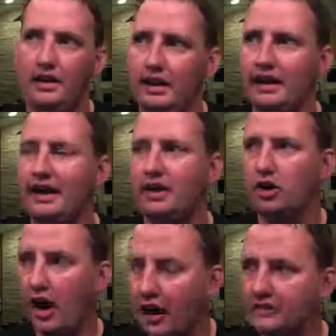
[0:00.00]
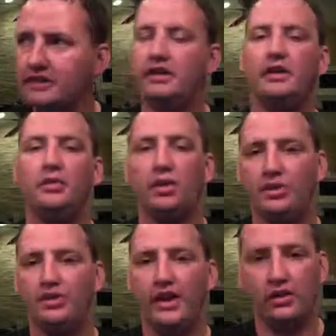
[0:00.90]
and I got to constantly roll
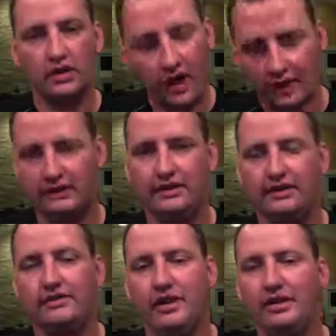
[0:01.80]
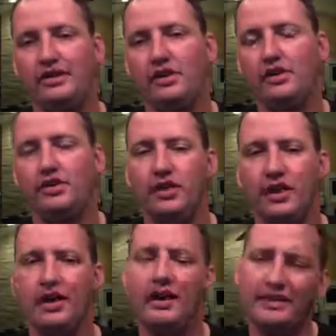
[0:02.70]
those out and constantly vet those,
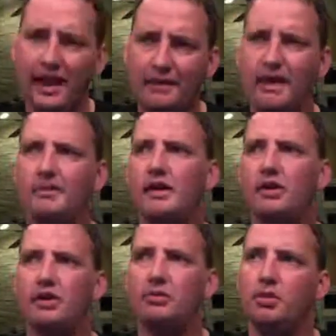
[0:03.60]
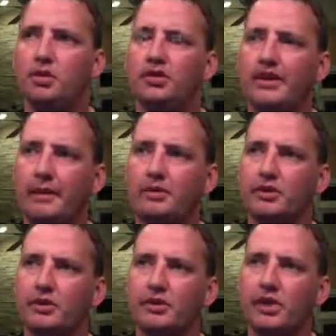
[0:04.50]
that made me a little more
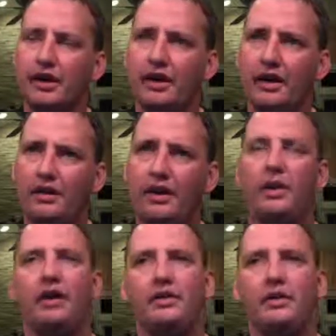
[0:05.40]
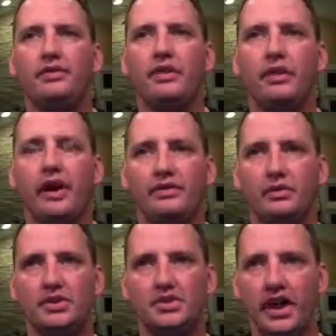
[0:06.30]
skeptical. So I don't know. I don't know if they'll have
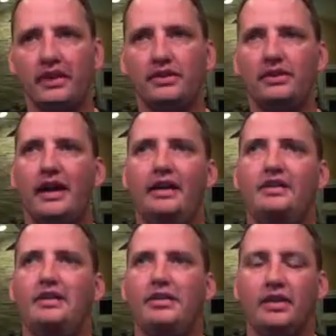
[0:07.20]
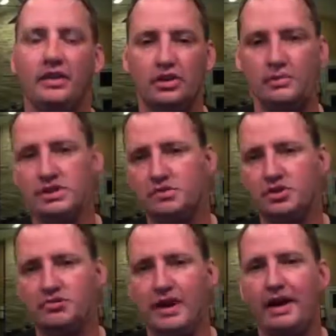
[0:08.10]
to retract on that, if they'll get too much
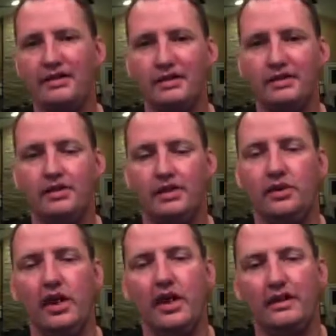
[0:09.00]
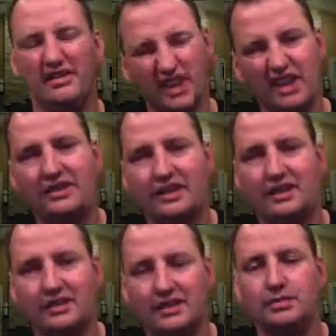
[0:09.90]
pushback. They've done things
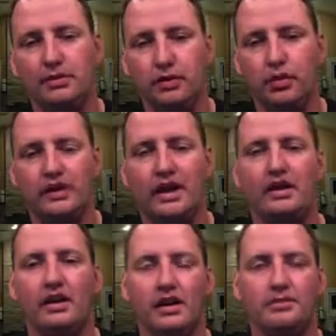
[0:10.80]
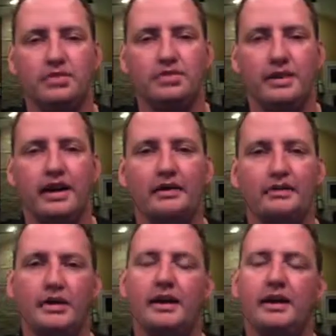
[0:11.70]
like this before and gotten a lot of pushback,
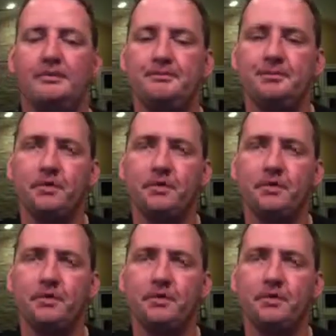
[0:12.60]
but